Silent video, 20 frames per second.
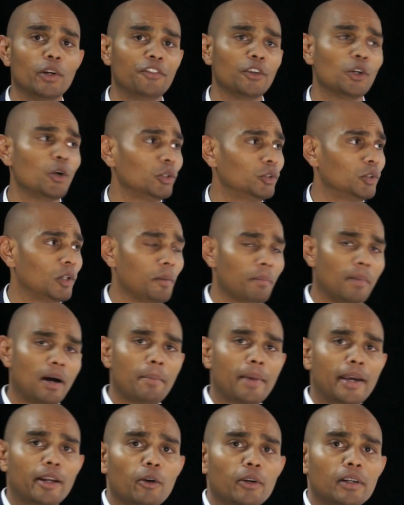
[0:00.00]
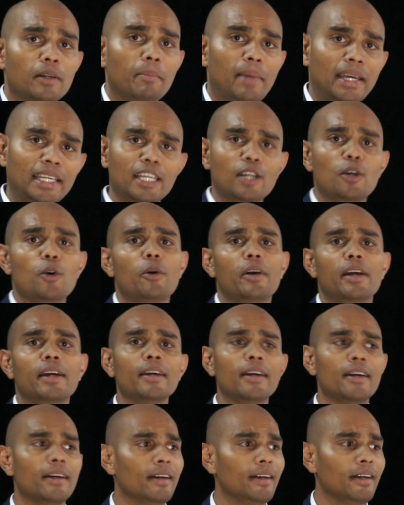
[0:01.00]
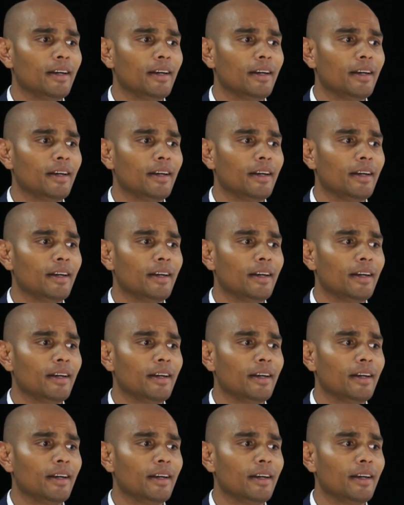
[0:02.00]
If you go to the mama and order Maggi Goreng,